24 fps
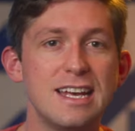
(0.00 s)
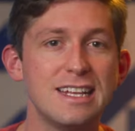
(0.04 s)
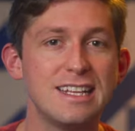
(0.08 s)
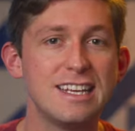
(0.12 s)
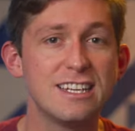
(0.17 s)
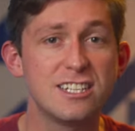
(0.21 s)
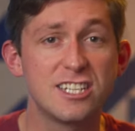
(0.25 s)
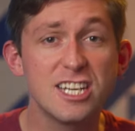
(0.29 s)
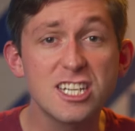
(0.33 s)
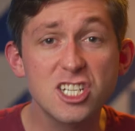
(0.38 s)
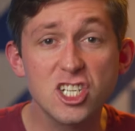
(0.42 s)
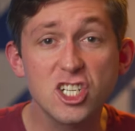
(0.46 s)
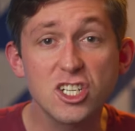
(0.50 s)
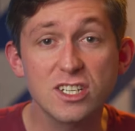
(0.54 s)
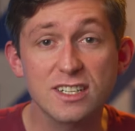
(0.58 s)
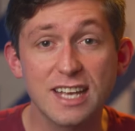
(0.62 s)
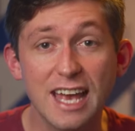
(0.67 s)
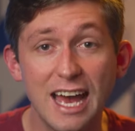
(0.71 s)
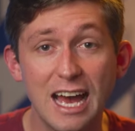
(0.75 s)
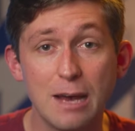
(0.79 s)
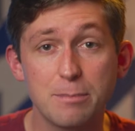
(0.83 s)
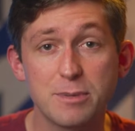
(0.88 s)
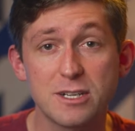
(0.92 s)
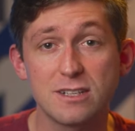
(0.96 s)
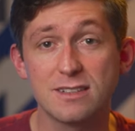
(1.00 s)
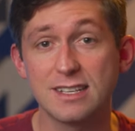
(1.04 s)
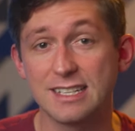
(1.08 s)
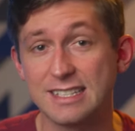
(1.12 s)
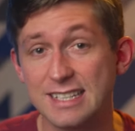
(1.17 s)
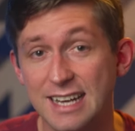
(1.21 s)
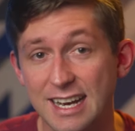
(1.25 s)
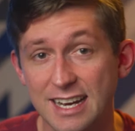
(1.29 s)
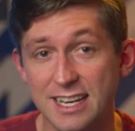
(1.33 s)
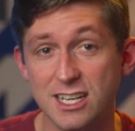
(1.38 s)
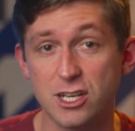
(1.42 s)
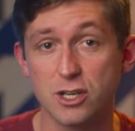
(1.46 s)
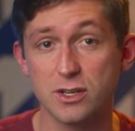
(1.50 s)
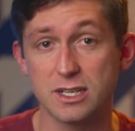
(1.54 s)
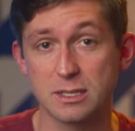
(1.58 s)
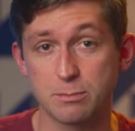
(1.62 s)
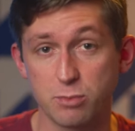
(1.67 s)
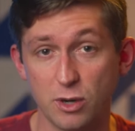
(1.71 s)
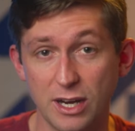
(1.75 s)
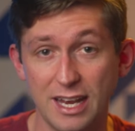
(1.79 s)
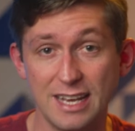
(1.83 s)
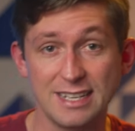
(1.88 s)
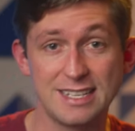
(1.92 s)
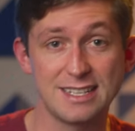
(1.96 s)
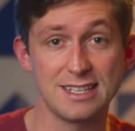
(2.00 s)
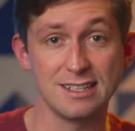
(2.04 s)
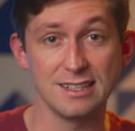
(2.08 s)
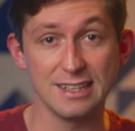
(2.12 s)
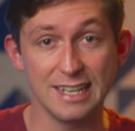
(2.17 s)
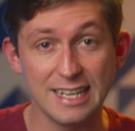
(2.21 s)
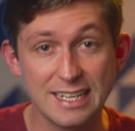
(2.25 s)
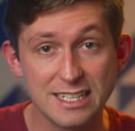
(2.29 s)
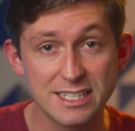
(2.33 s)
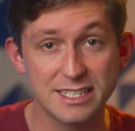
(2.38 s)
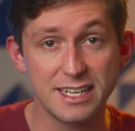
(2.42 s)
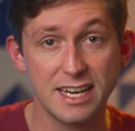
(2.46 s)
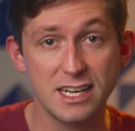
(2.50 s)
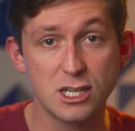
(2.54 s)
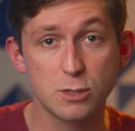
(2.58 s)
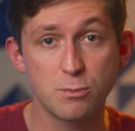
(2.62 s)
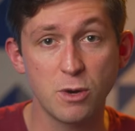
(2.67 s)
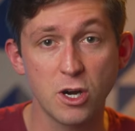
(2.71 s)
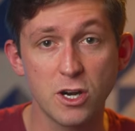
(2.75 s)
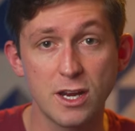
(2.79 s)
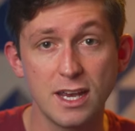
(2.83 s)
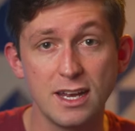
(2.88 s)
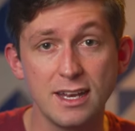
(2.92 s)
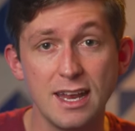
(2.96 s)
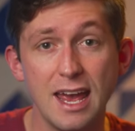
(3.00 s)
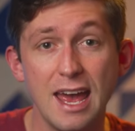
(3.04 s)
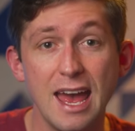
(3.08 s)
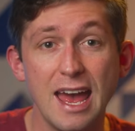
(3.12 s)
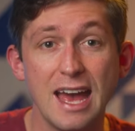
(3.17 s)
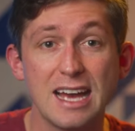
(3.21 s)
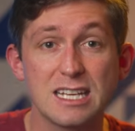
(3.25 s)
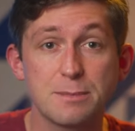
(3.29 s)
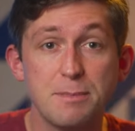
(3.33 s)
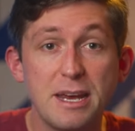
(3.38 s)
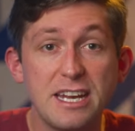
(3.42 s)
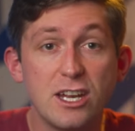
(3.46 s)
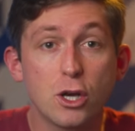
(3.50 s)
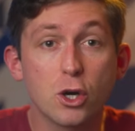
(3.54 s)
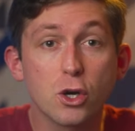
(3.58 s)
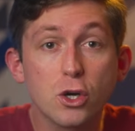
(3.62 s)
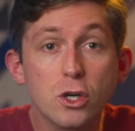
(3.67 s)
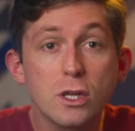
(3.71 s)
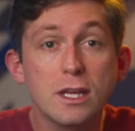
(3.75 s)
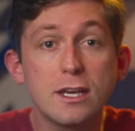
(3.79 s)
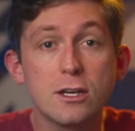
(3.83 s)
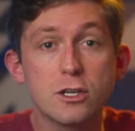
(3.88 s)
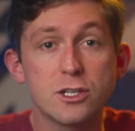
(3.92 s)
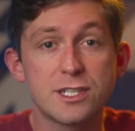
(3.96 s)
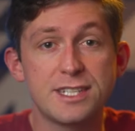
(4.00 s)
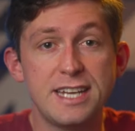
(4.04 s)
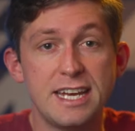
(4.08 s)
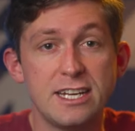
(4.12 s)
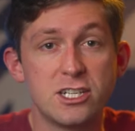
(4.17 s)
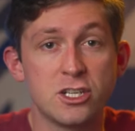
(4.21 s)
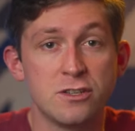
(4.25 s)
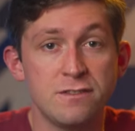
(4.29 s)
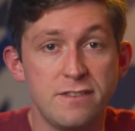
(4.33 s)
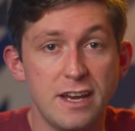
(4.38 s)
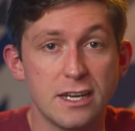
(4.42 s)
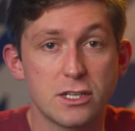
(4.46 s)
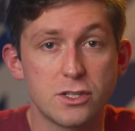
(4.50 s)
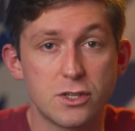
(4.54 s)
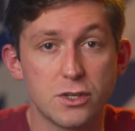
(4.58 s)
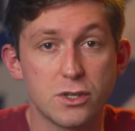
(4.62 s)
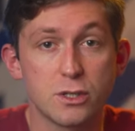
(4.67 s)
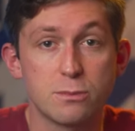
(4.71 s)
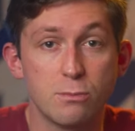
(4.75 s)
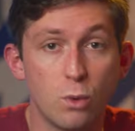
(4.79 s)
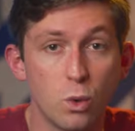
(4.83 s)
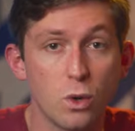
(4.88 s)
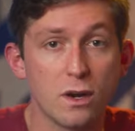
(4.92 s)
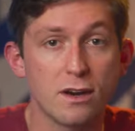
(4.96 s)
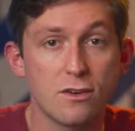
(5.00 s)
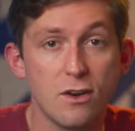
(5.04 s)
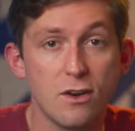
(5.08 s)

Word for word: The additional capital that Tiger is bringing to the late stage market has made earlier stage investors more